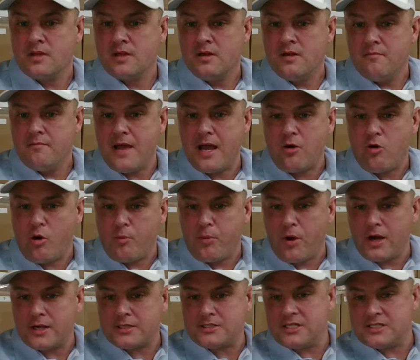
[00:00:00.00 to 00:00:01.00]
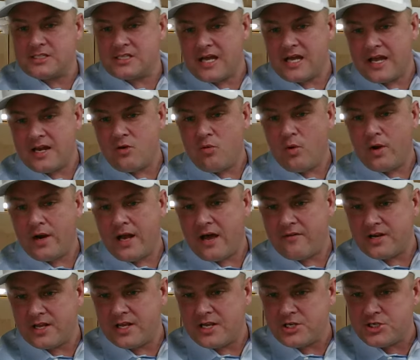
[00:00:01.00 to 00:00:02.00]
Mancore Products says, anyone
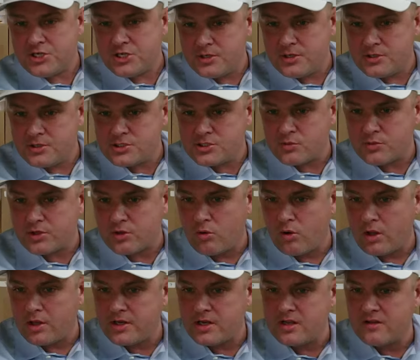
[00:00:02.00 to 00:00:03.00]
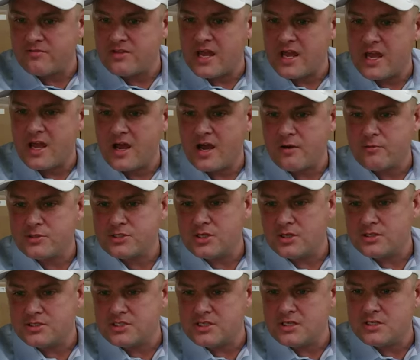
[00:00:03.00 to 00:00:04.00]
having issues with the quality of the AI
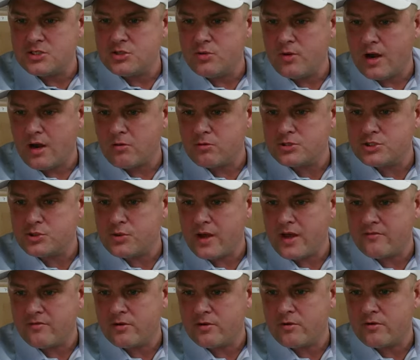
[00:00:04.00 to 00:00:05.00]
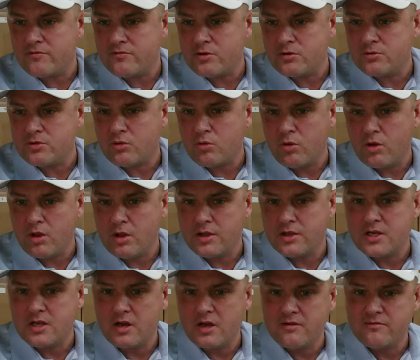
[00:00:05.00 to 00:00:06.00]
results? In 2 hours, you haven't reviewed the
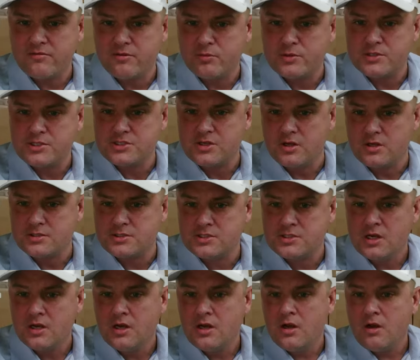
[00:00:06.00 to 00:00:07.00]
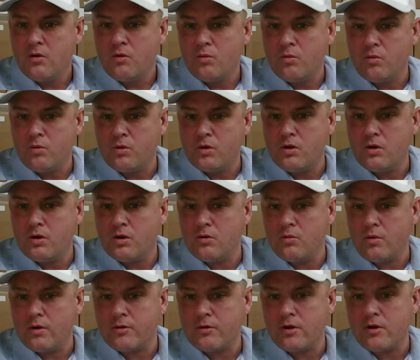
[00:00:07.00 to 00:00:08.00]
quality of the results.
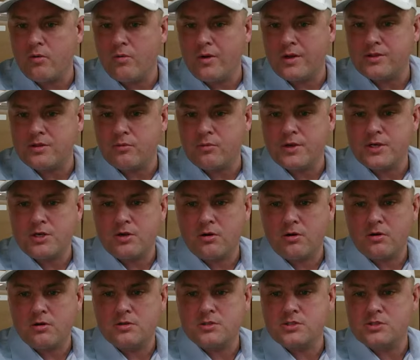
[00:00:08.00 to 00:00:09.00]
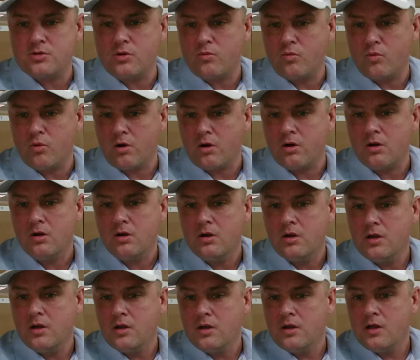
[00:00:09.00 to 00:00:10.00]
Wondering what the returns were.
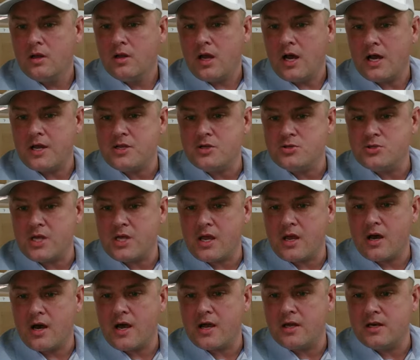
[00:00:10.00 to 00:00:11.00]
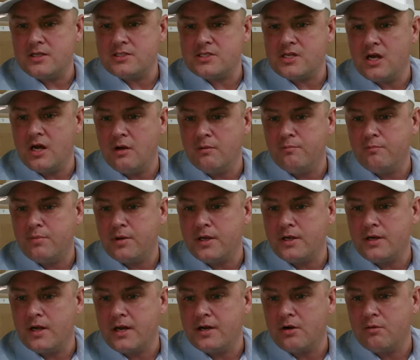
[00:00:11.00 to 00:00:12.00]
I use AI and its help, but
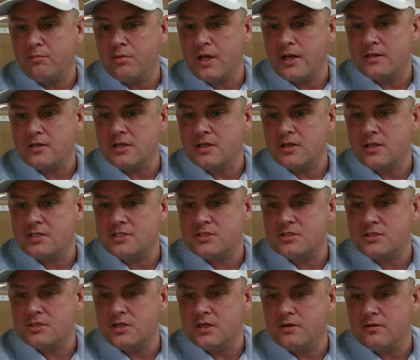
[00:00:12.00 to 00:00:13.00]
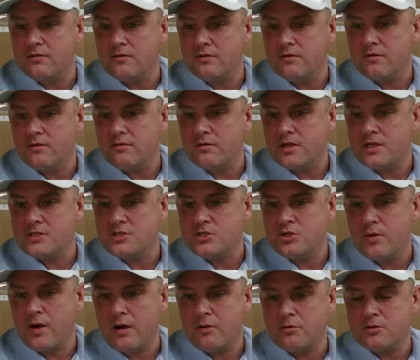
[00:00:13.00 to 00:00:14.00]
I don't blindly list. In
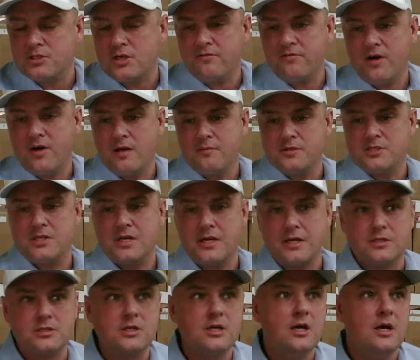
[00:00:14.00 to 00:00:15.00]
2 hours, I find mistakes.